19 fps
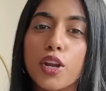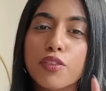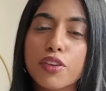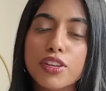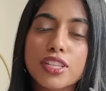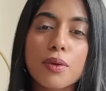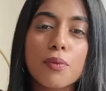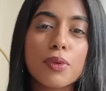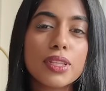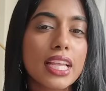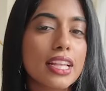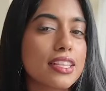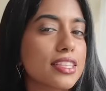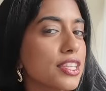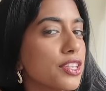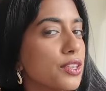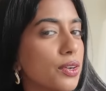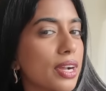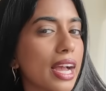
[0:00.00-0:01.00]
or if you're someone
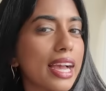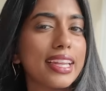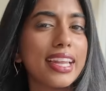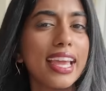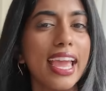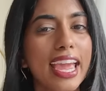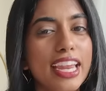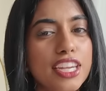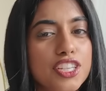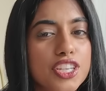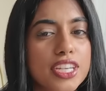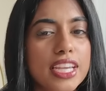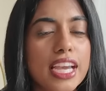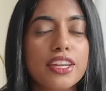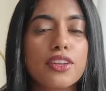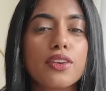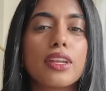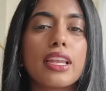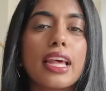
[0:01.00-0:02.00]
that's, you know, kind of edgy
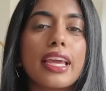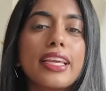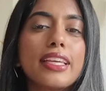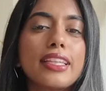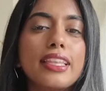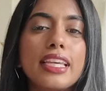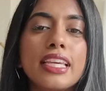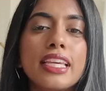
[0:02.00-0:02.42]
and you like